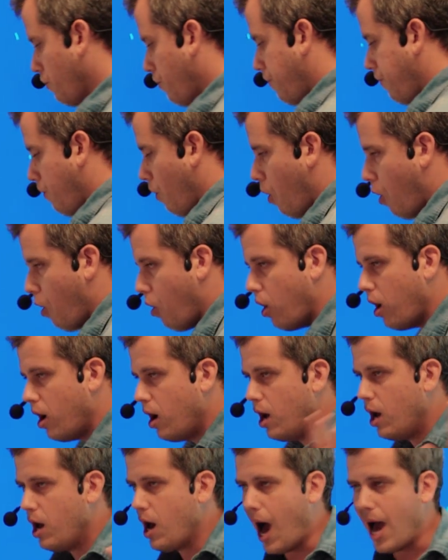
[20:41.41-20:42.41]
for
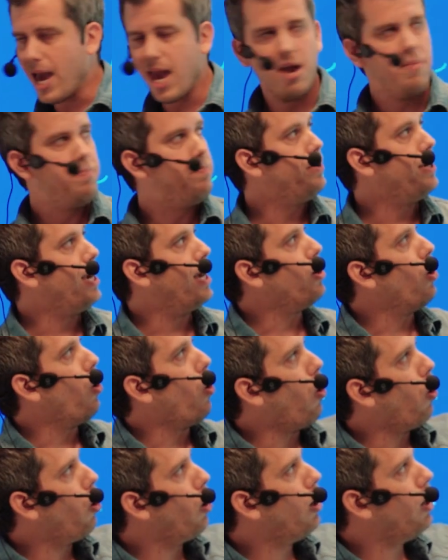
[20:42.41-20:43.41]
IAP and
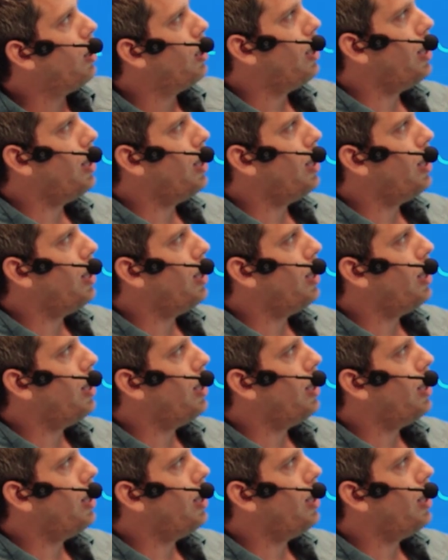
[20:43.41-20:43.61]
all